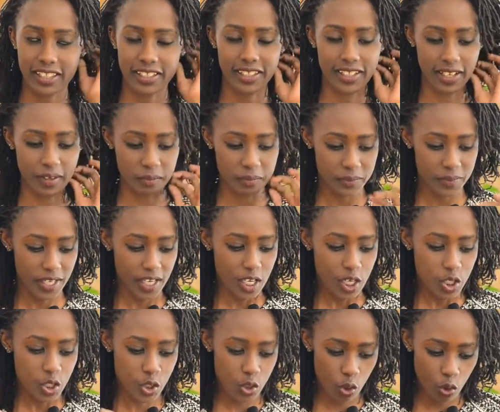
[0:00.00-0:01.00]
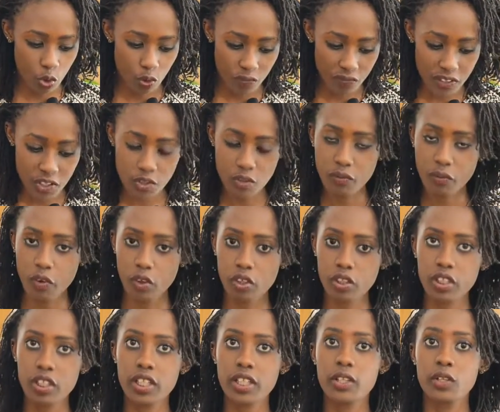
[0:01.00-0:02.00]
Mm-hmm. Yeah. So first of
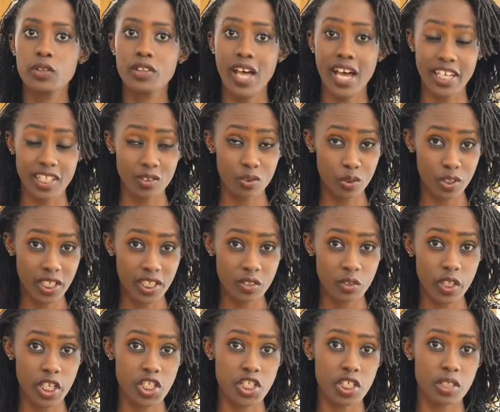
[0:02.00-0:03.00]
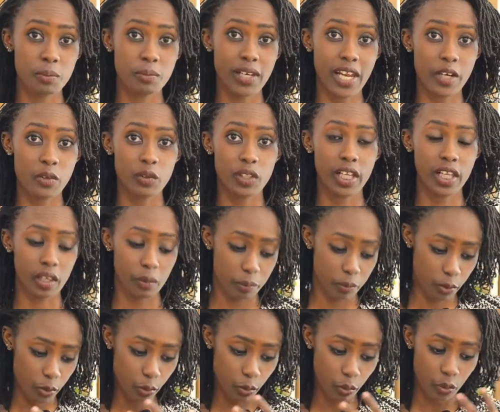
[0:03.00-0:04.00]
all, a good education plan will
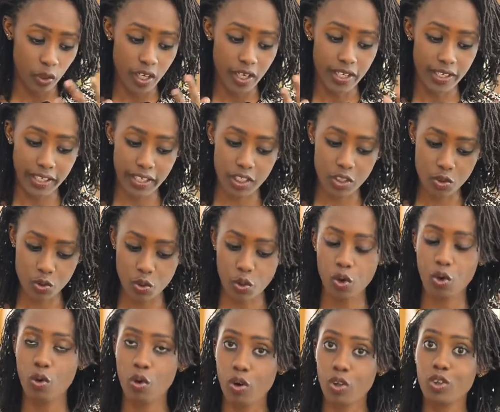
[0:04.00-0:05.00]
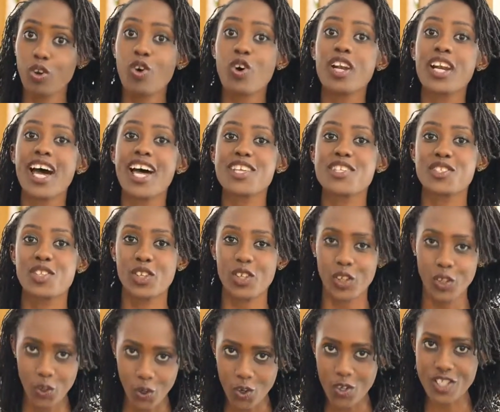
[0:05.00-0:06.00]
help you get to your goal or as
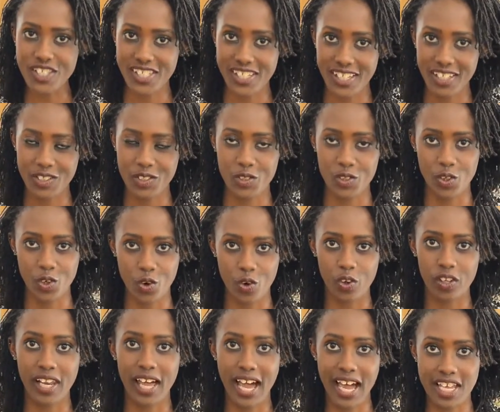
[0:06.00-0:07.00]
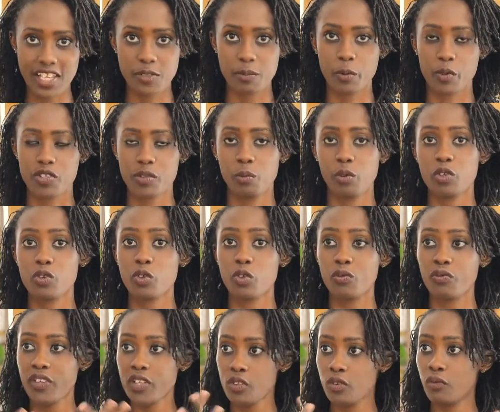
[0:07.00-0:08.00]
close to your goal as possible. So
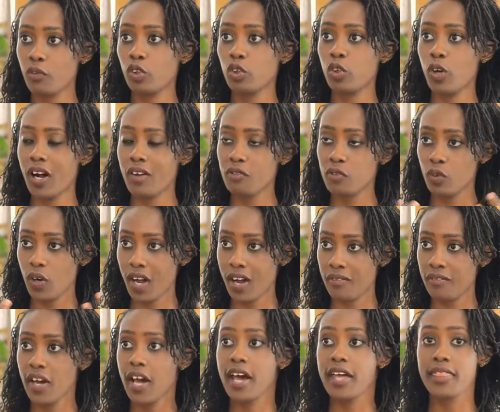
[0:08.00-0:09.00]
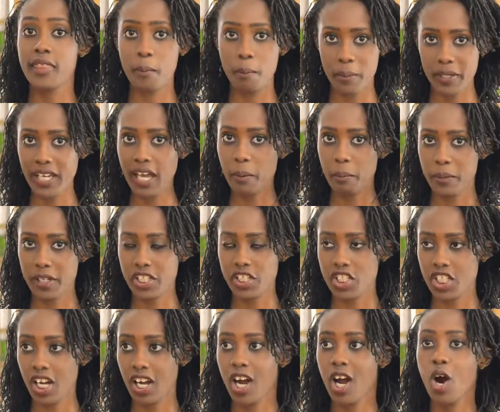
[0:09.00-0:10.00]
first of all, you have to have the bigger
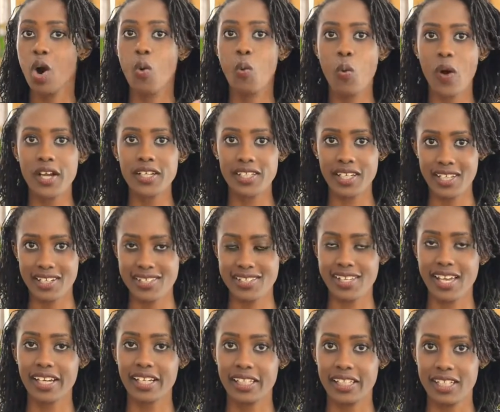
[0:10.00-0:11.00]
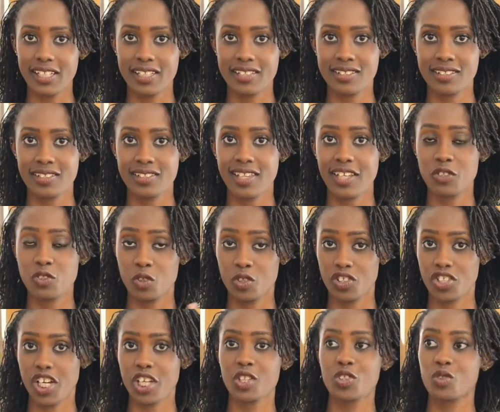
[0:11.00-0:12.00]
picture. What exactly is it that you're
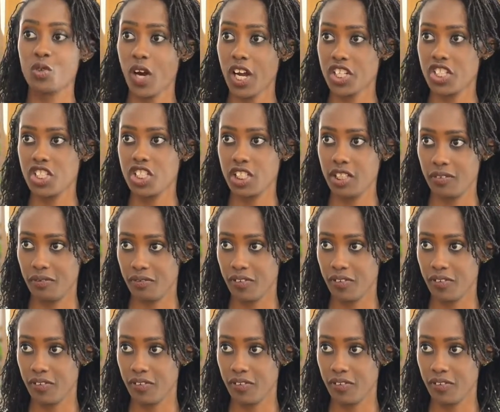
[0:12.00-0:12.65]
trying to achieve?